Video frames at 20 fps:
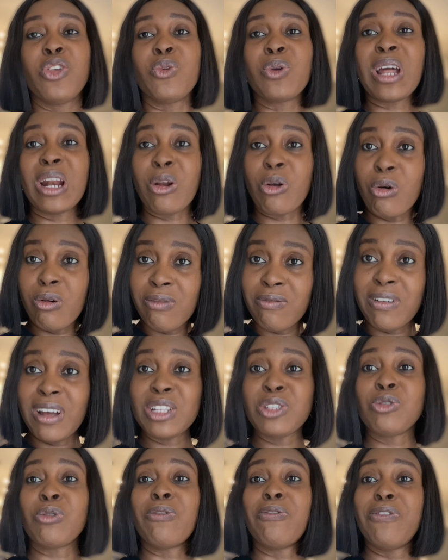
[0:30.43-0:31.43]
you can
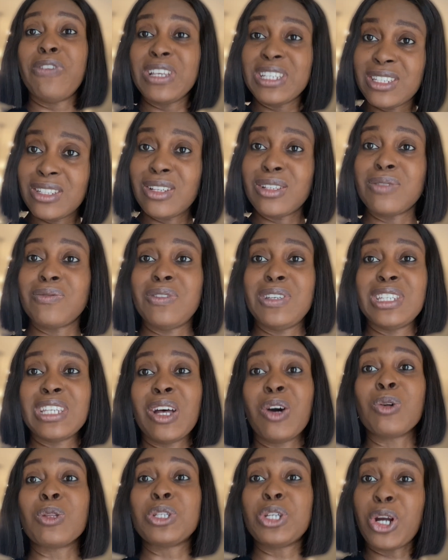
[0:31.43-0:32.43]
convert your visitor's
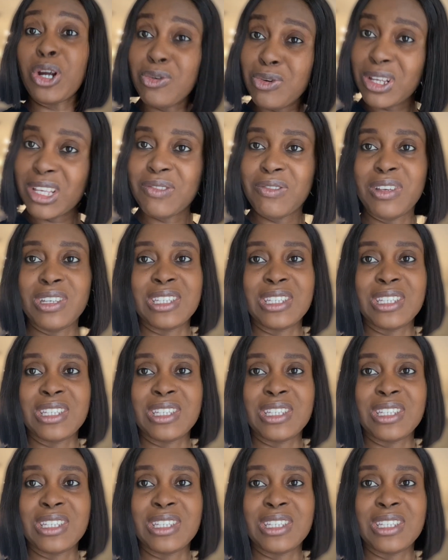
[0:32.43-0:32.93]
visa or tourist